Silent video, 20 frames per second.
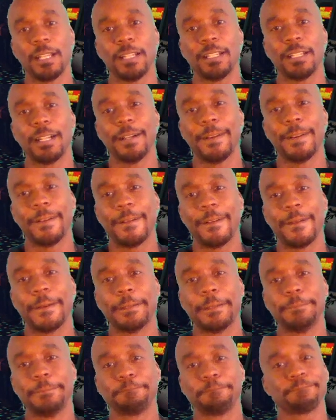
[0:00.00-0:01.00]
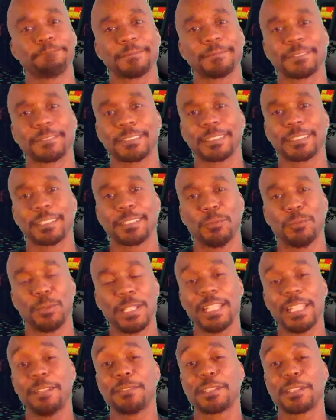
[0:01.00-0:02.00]
uh, we
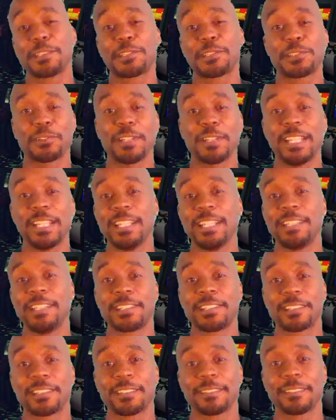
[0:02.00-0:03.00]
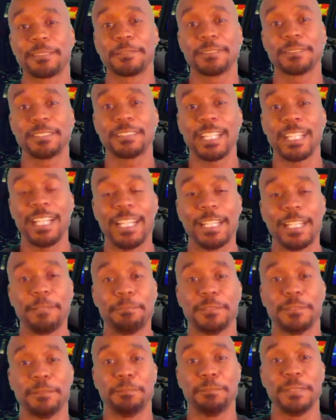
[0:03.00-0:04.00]
live in a strange
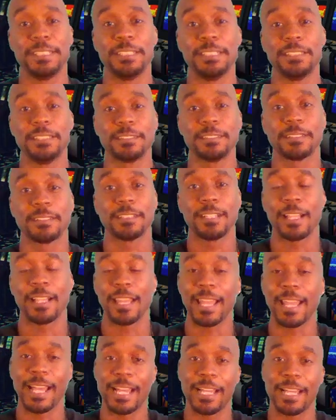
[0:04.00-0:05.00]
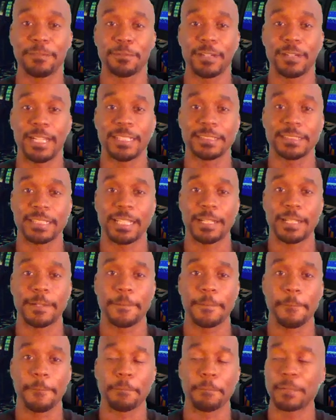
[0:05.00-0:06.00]
time to be alive right
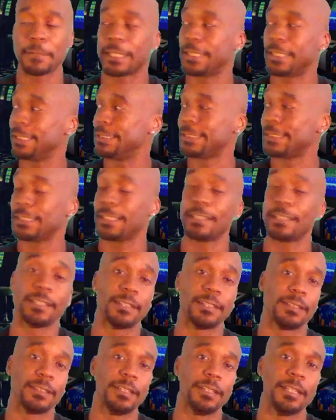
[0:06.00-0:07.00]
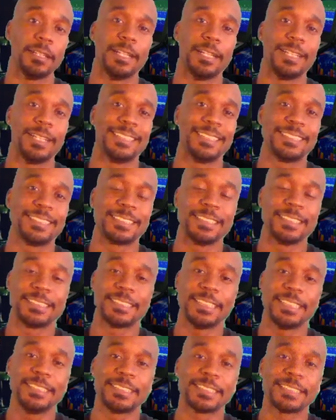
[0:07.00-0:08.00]
now because uh, this
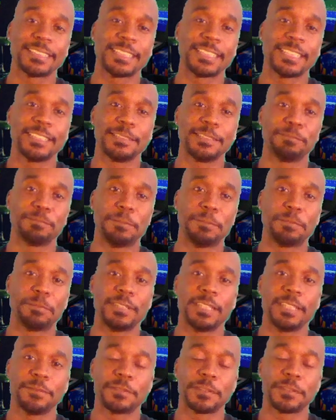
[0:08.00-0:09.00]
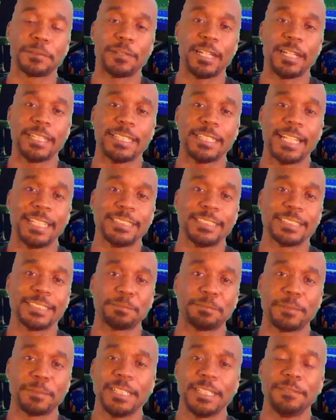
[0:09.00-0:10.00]
disease is killing people left and right. I just
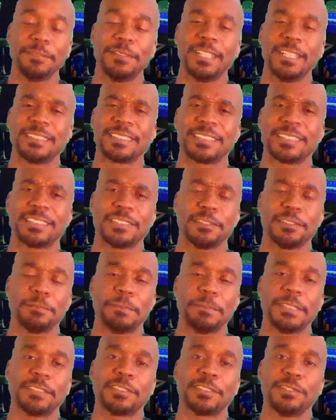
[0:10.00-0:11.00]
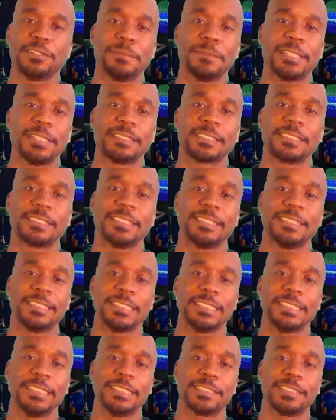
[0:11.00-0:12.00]
believe there's a little bit too much
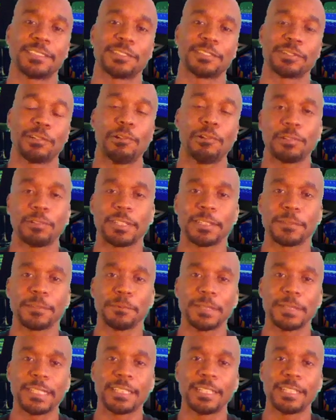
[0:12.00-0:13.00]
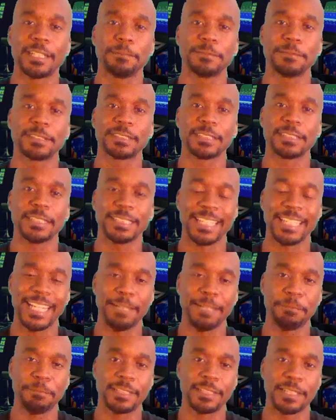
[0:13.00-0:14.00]
disease trolling when it comes to the
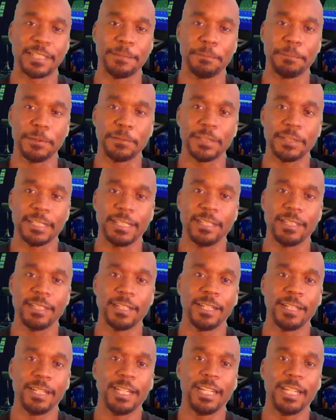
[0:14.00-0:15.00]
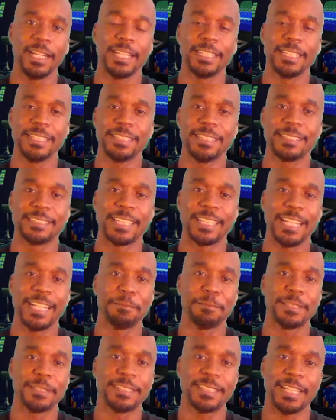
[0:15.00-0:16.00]
gaming community in these
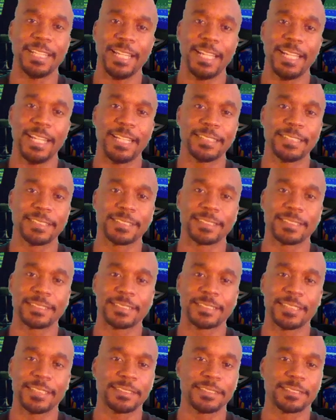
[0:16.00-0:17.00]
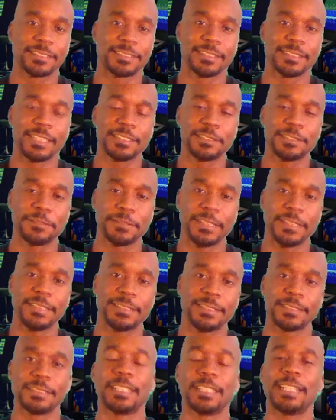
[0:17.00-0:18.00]
gamer tags because let's let's face
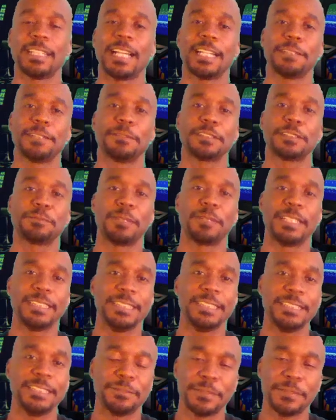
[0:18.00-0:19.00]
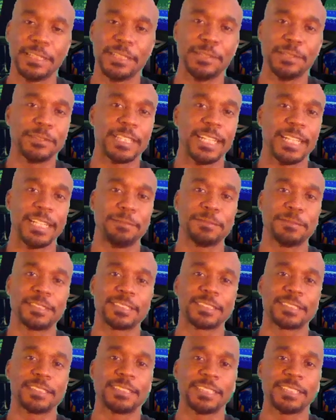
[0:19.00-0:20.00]
it a lot of us play these video games
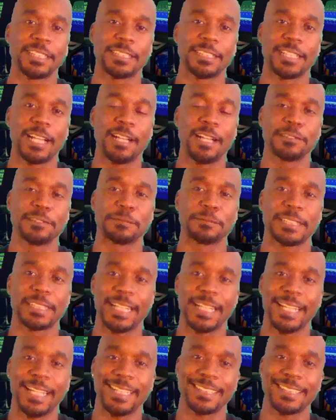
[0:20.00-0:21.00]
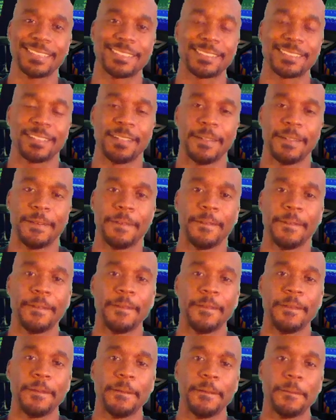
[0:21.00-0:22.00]
just to chill out and relax
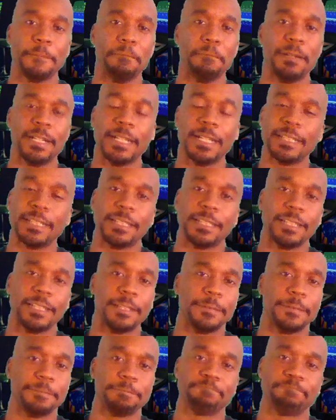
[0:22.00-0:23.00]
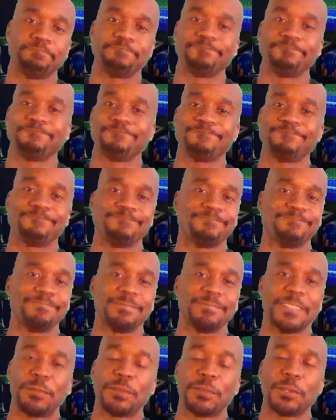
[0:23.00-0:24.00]
but uh,
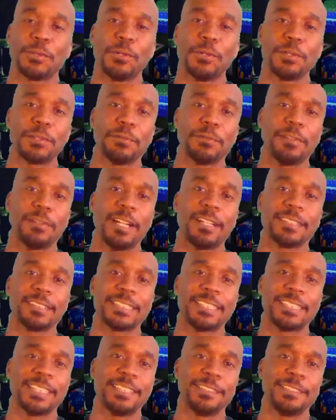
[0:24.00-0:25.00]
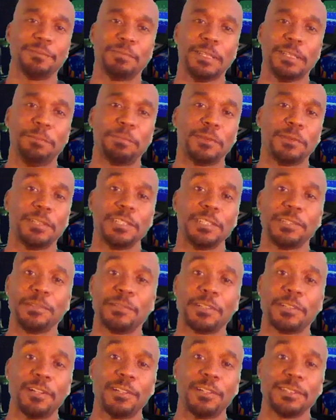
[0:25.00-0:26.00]
if you're going around killing people and you
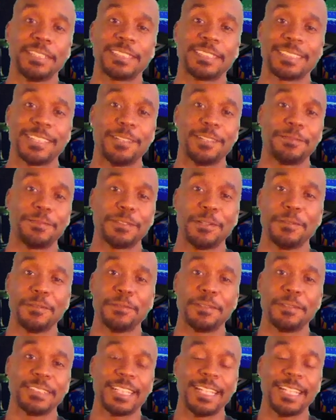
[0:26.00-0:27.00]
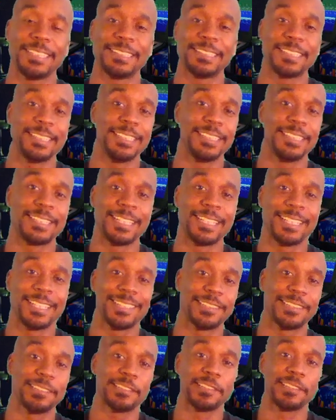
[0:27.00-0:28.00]
call yourself covid-19
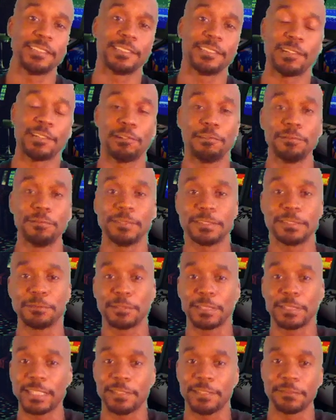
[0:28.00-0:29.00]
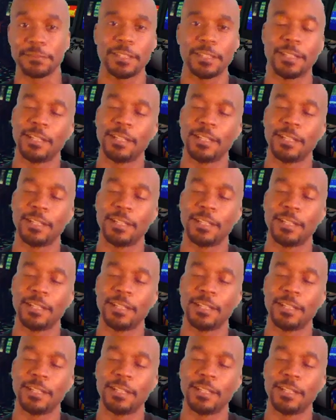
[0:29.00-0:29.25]
killer or COVID whatever